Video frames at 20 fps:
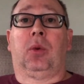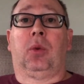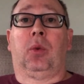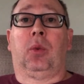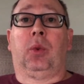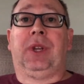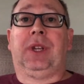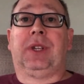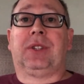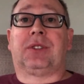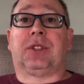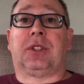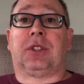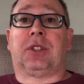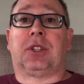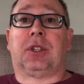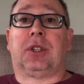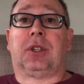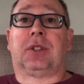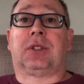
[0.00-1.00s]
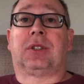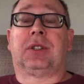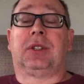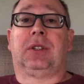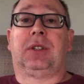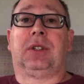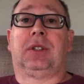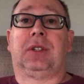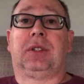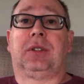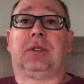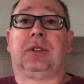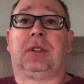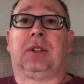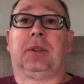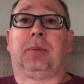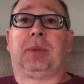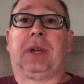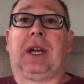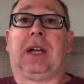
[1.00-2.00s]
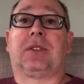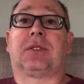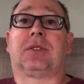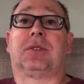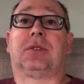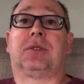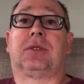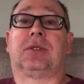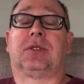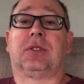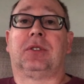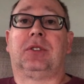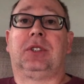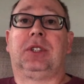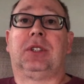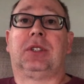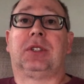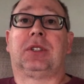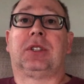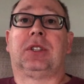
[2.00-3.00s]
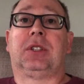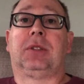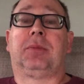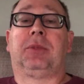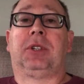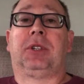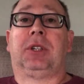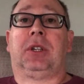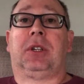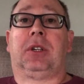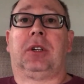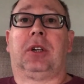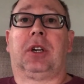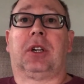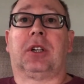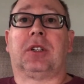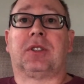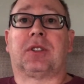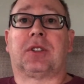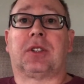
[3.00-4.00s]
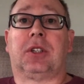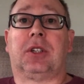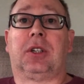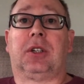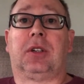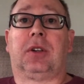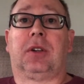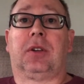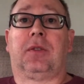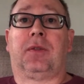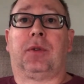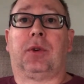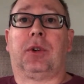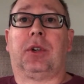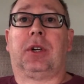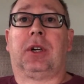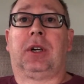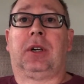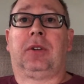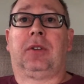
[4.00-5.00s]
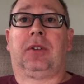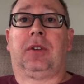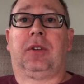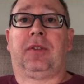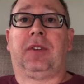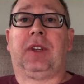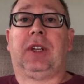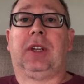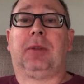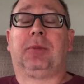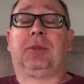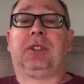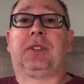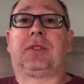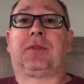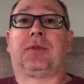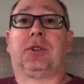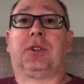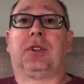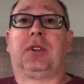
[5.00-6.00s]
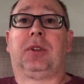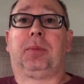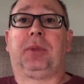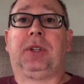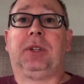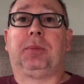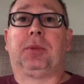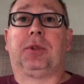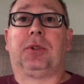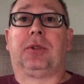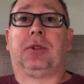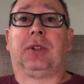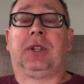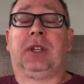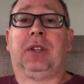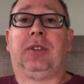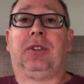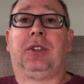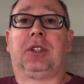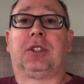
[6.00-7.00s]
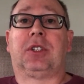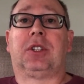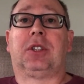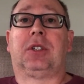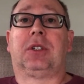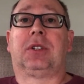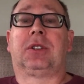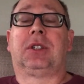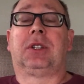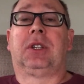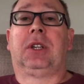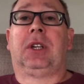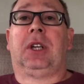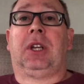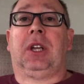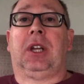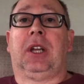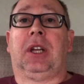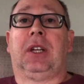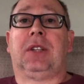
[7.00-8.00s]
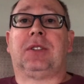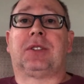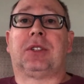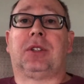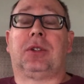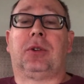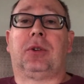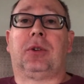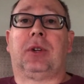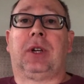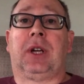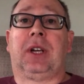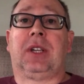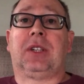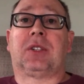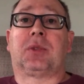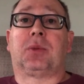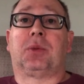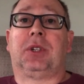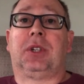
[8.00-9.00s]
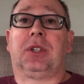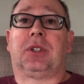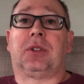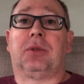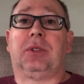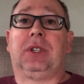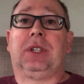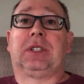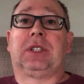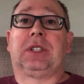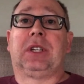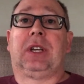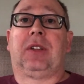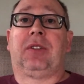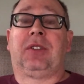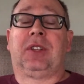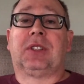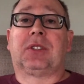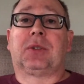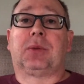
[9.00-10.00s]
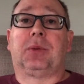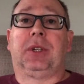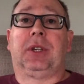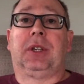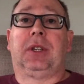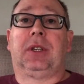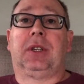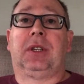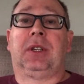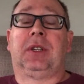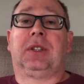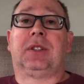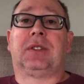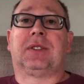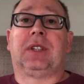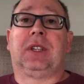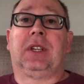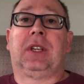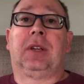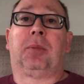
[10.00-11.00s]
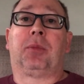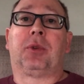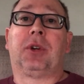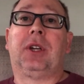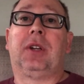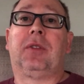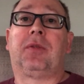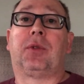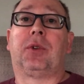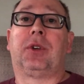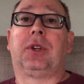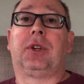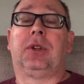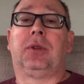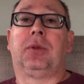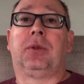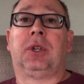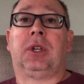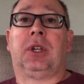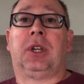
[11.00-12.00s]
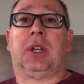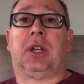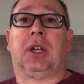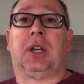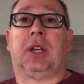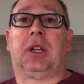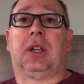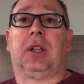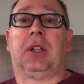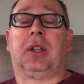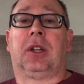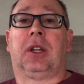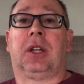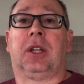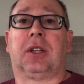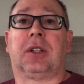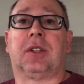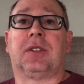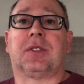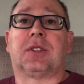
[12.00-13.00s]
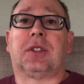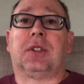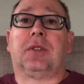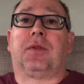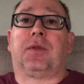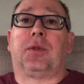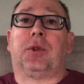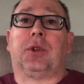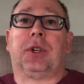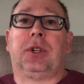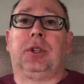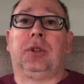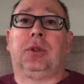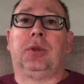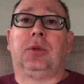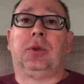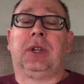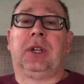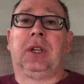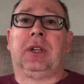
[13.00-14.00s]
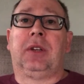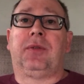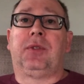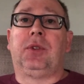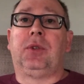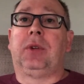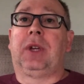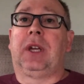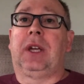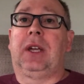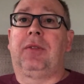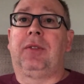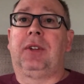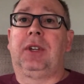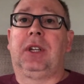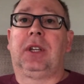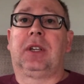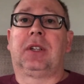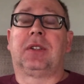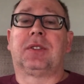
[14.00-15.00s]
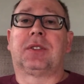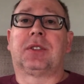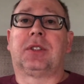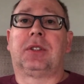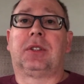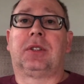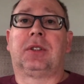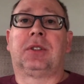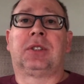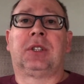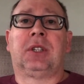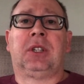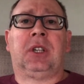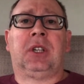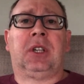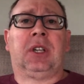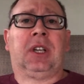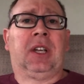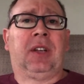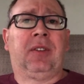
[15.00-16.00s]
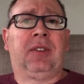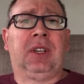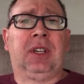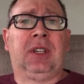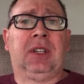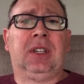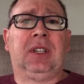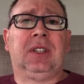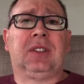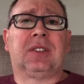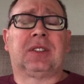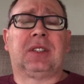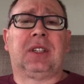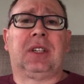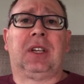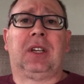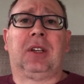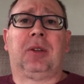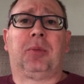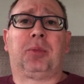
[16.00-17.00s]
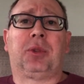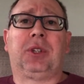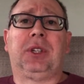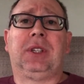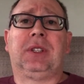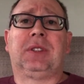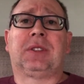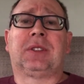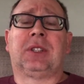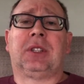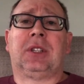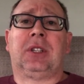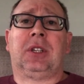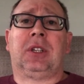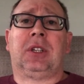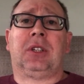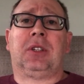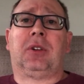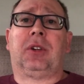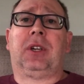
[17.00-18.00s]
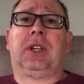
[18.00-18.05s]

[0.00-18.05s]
we as a church and the, the pastors, the leadership are concerned for the families, for the people in the church. And so I just wanted to reach out this way and to say, I'm praying for you uh, and concerned for you. And if you have any concerns, have any needs, uh, please don't